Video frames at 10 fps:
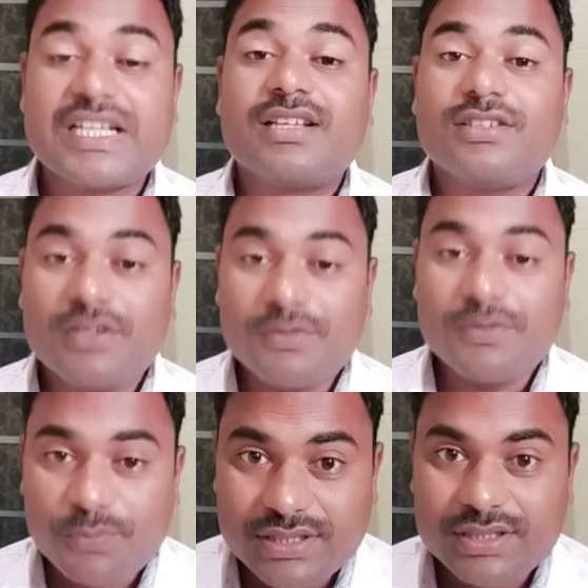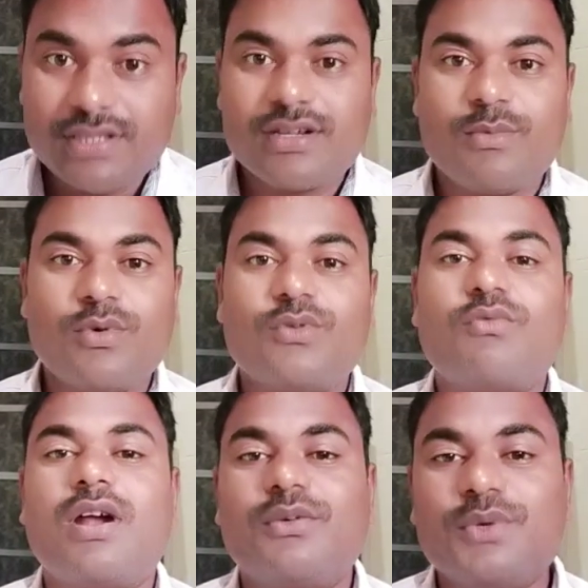If we think about
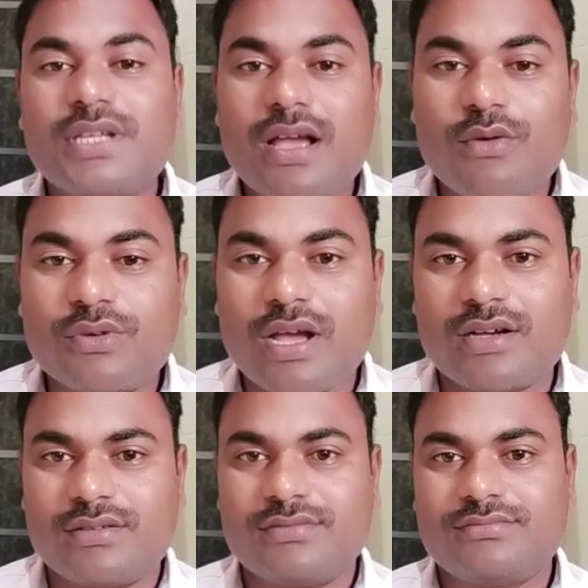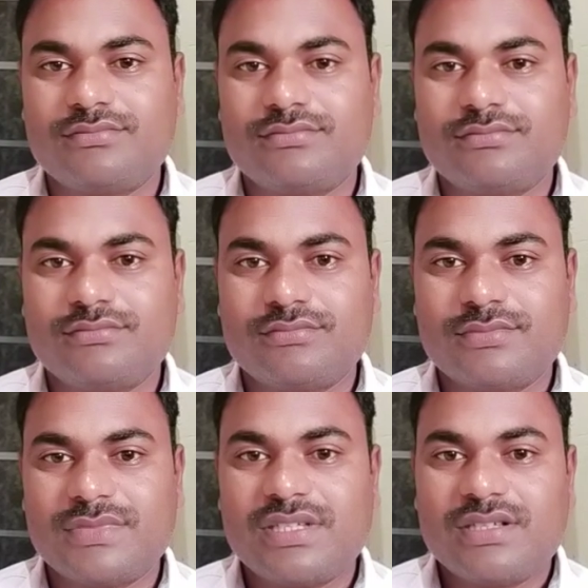what we have not,
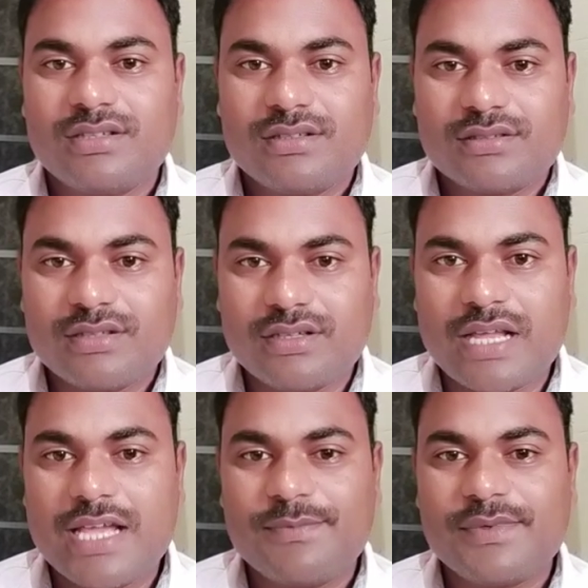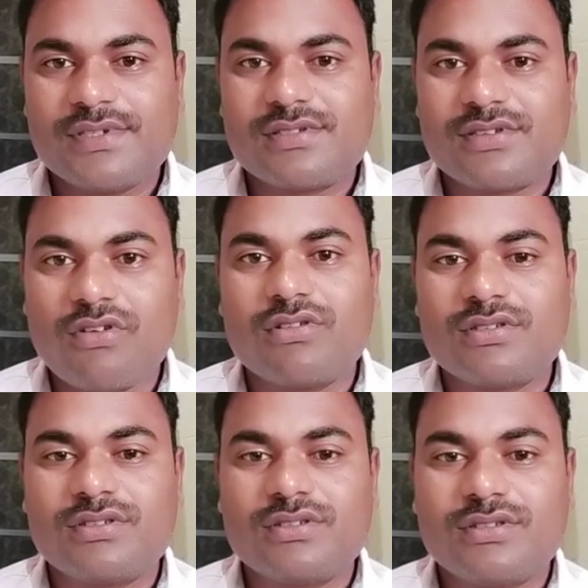the life is not
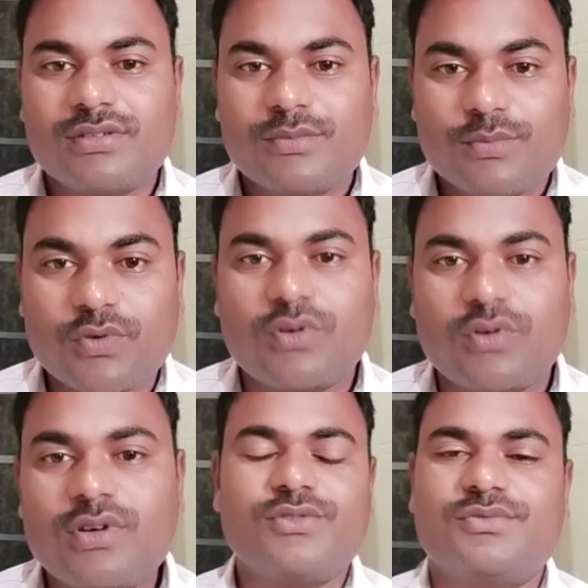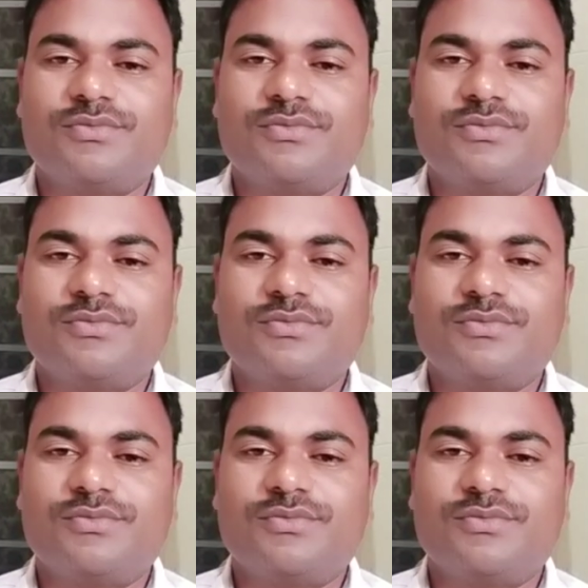productive,